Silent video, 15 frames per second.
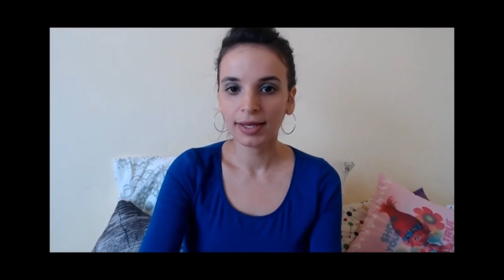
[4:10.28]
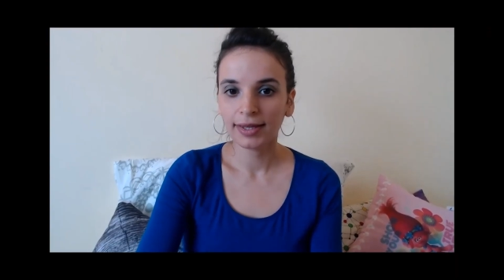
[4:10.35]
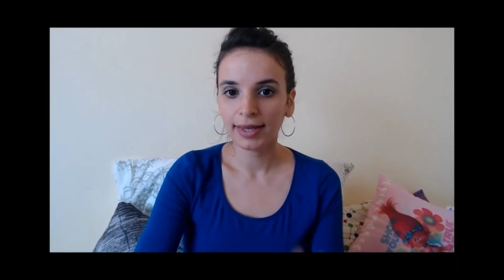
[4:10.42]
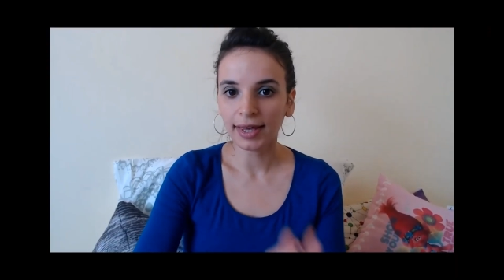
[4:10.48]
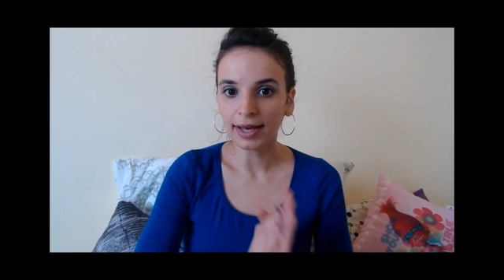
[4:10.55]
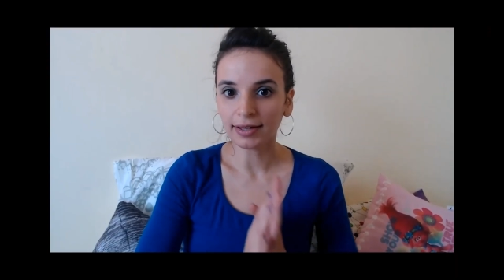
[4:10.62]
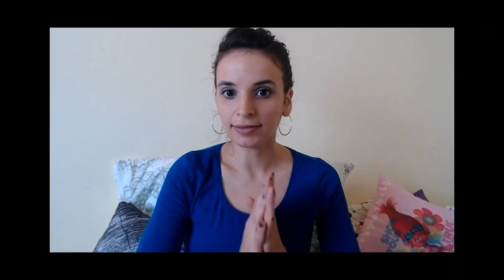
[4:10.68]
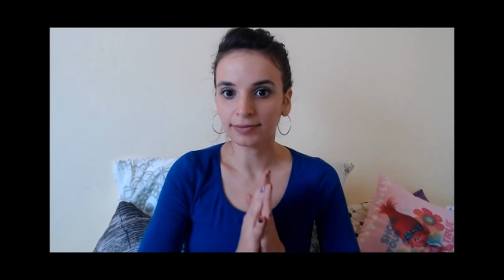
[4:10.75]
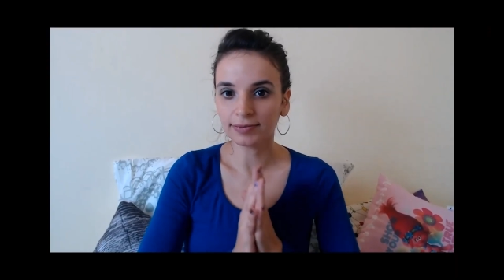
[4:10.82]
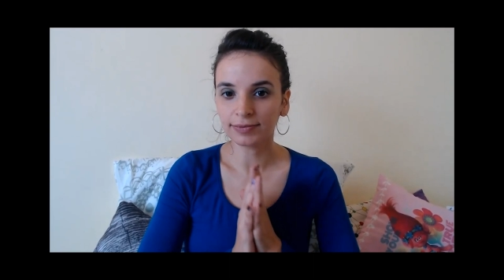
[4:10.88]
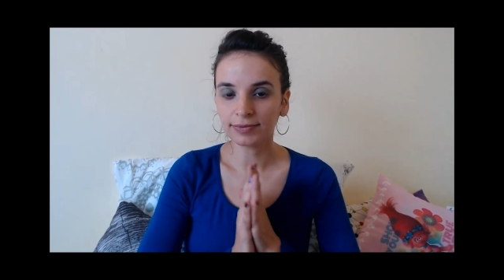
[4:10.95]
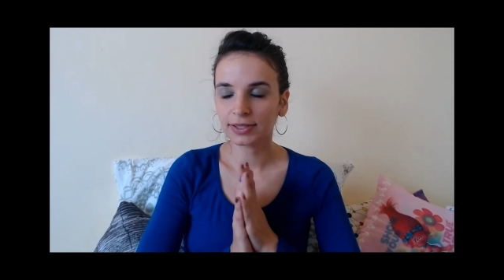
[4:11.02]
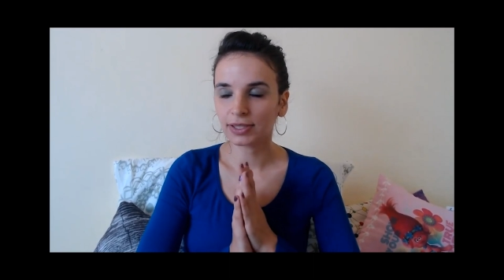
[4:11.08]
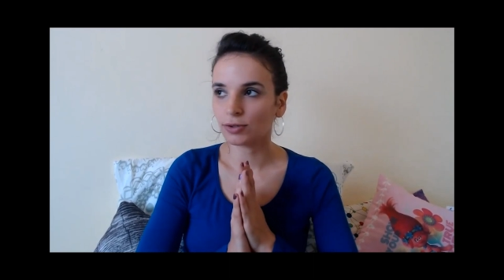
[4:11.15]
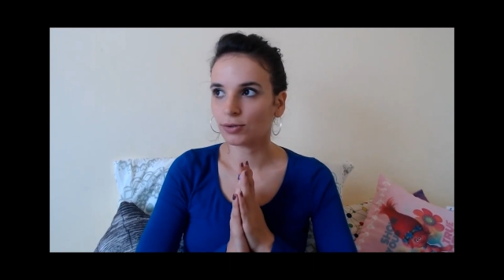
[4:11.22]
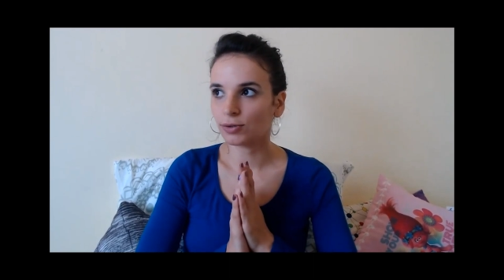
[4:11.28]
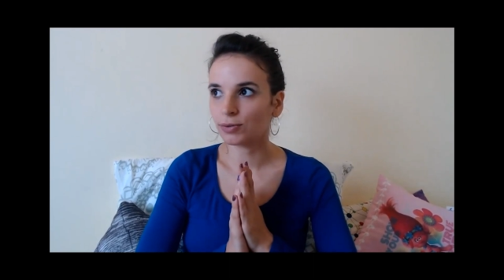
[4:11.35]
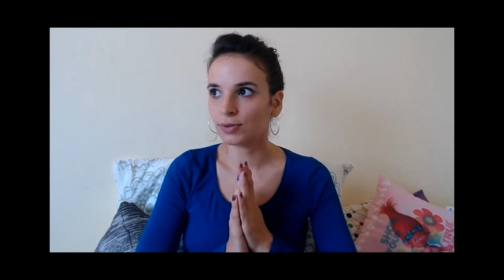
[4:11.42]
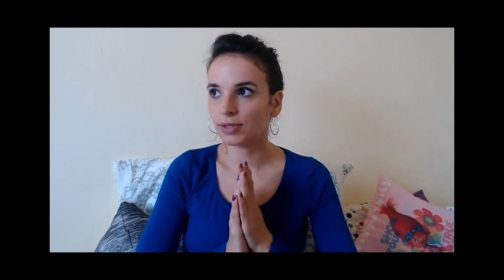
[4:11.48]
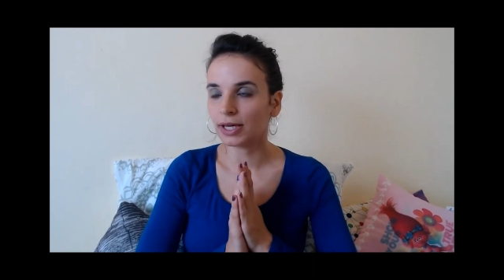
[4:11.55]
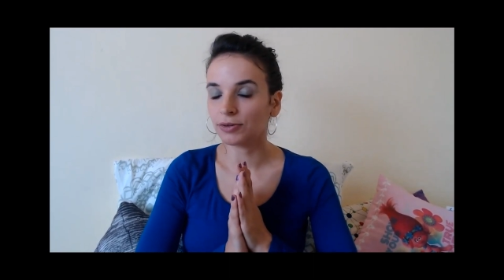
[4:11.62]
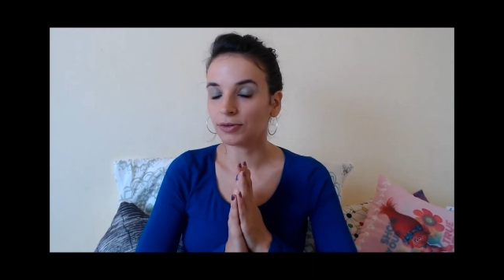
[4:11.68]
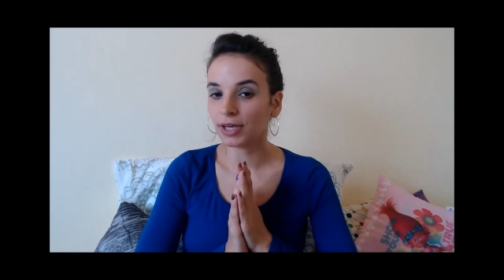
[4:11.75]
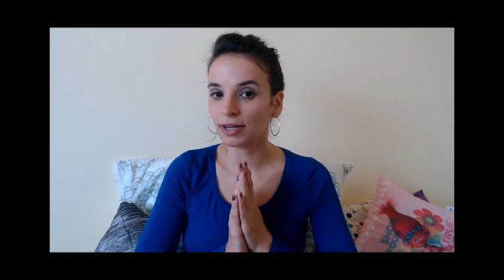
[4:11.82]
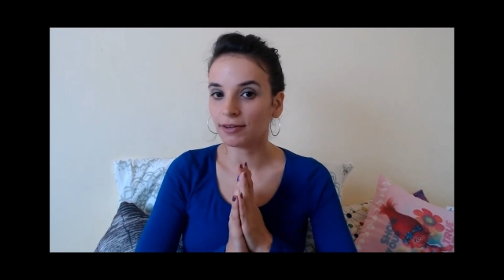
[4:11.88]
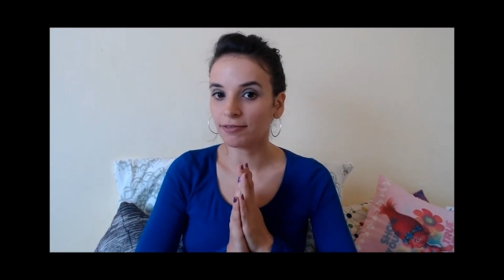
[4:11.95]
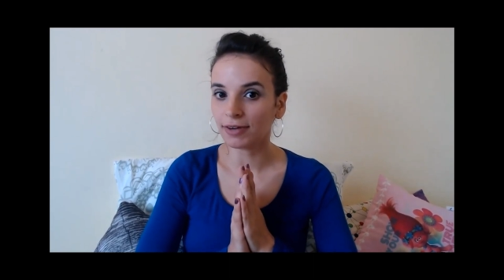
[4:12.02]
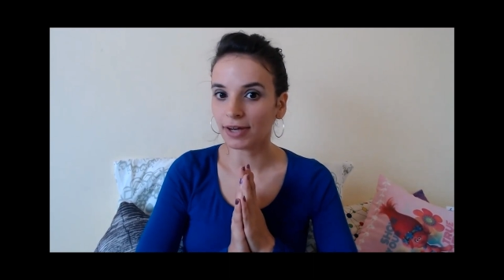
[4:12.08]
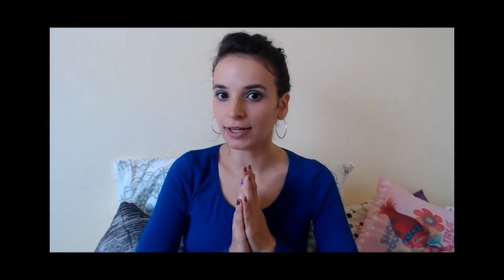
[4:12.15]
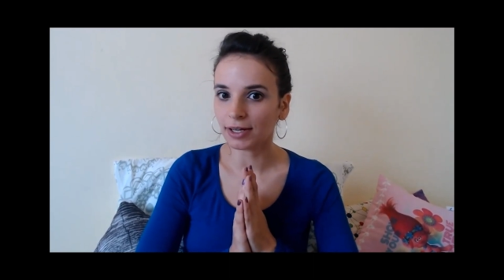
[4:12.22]
yeah, so then you
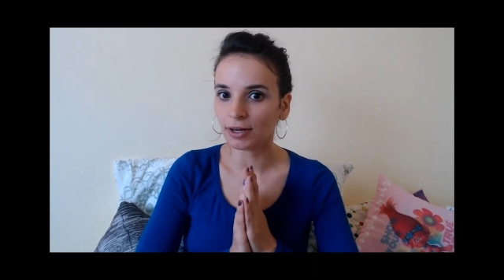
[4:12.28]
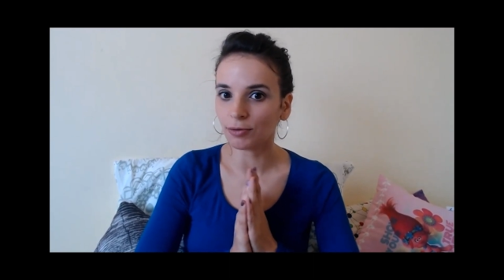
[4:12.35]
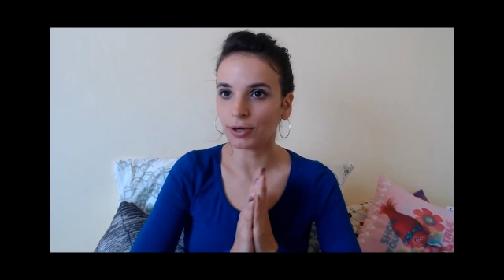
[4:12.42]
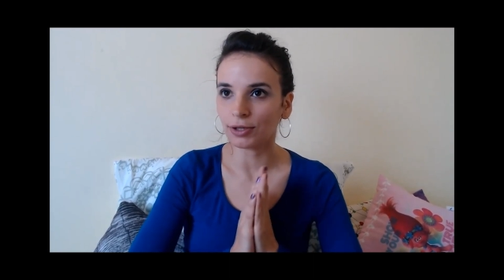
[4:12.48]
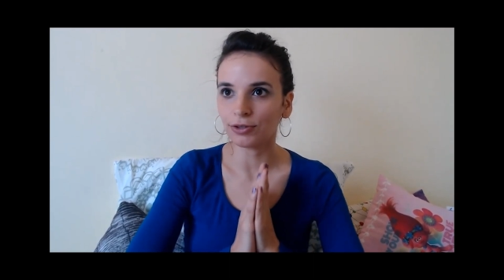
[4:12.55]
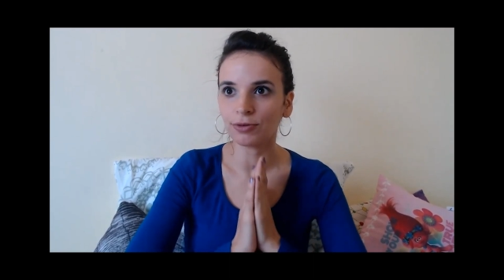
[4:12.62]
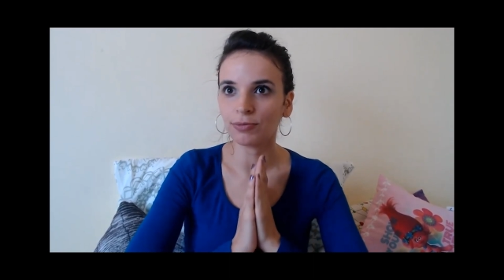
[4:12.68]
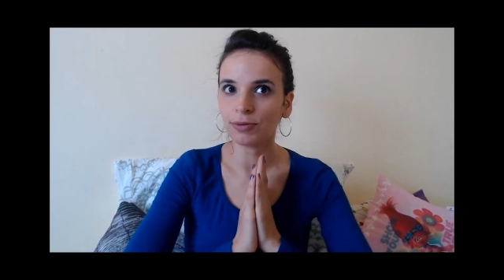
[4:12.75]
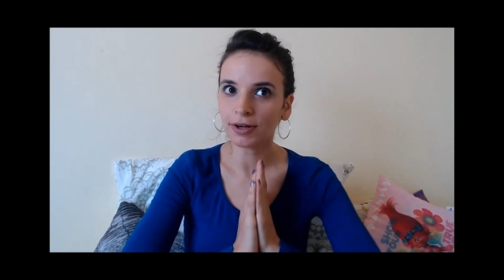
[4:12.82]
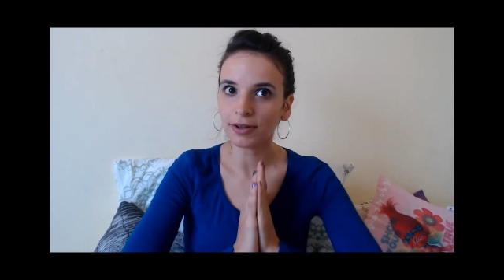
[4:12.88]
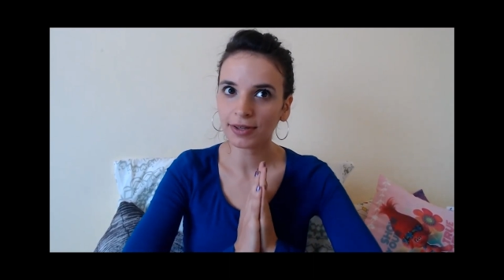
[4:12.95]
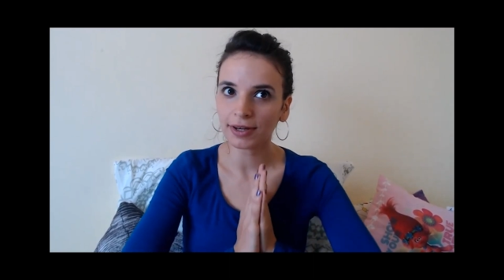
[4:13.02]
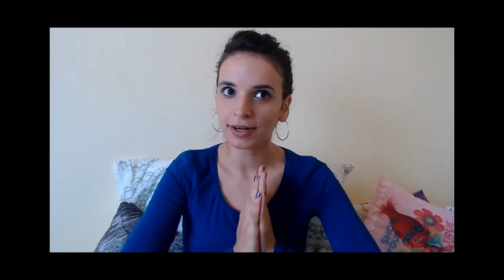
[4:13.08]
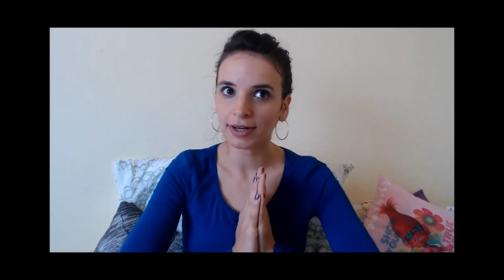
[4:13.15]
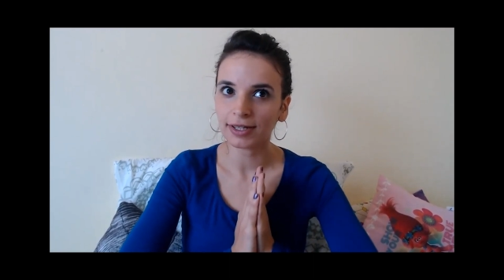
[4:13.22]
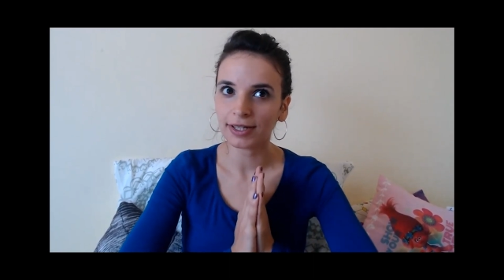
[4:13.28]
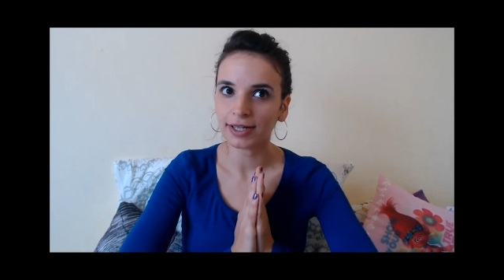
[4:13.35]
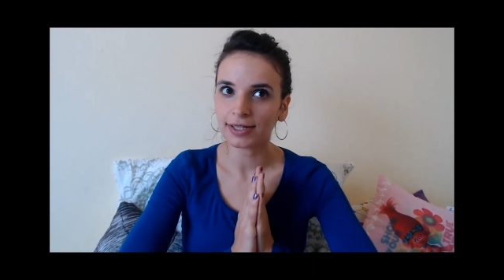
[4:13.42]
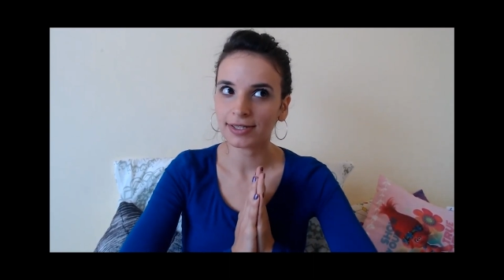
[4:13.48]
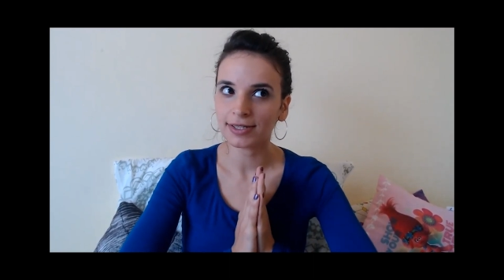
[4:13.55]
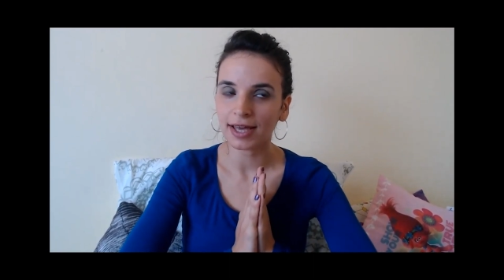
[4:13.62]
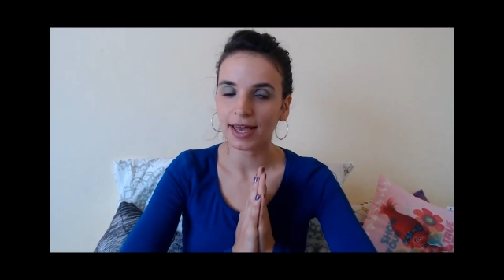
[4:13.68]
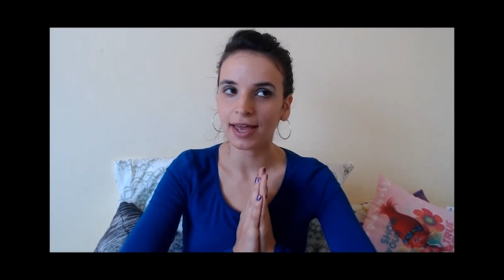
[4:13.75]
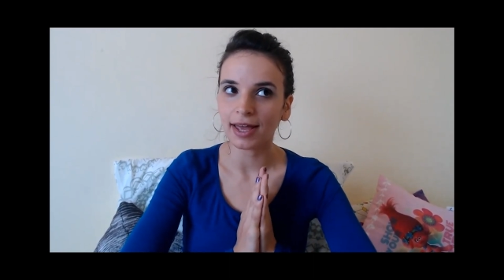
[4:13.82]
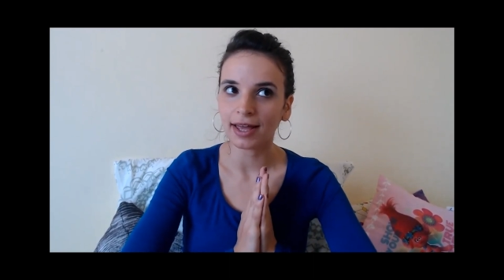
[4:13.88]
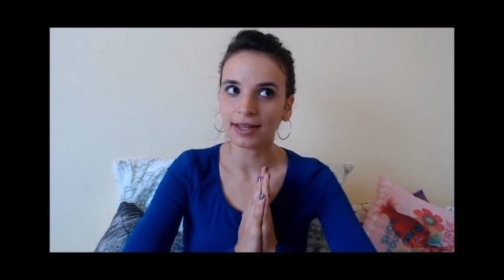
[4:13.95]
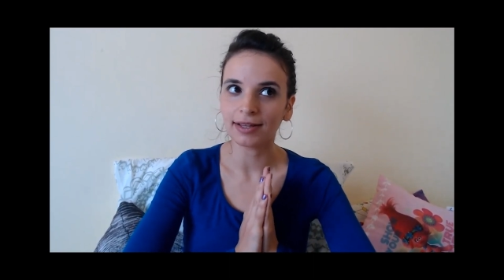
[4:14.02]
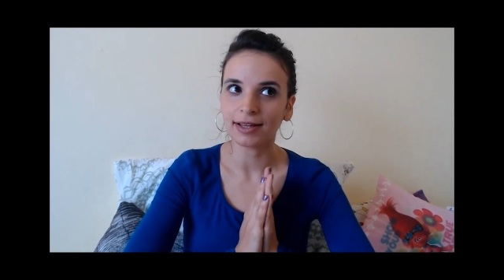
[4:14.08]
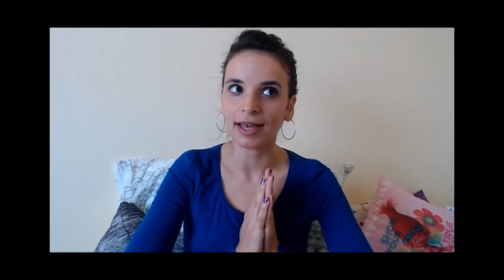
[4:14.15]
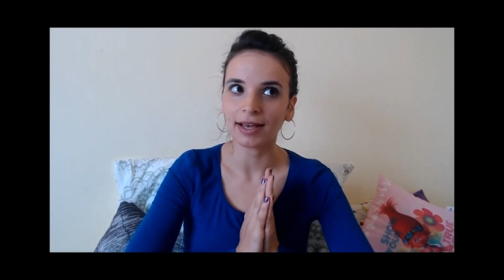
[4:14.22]
can find out what your birth card is,
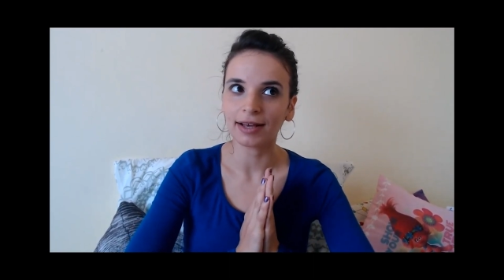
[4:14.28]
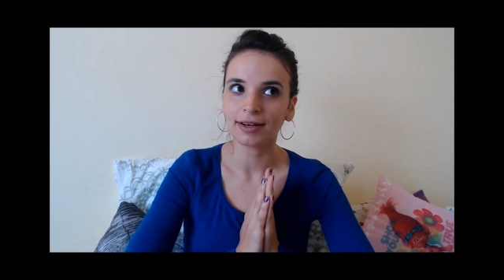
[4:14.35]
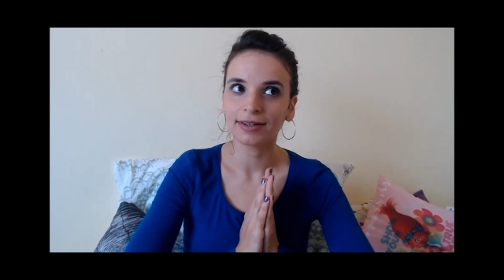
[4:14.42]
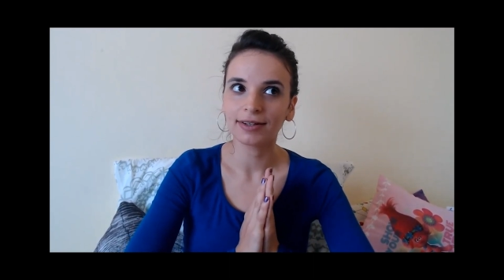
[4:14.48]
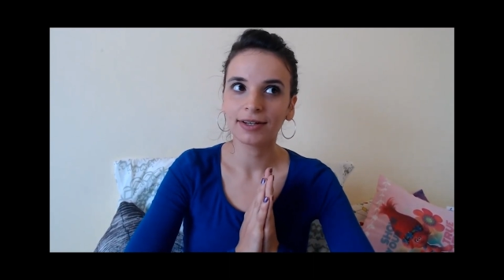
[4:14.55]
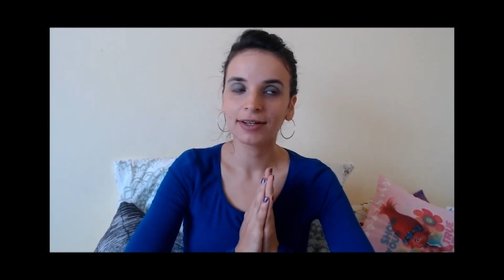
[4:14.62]
and like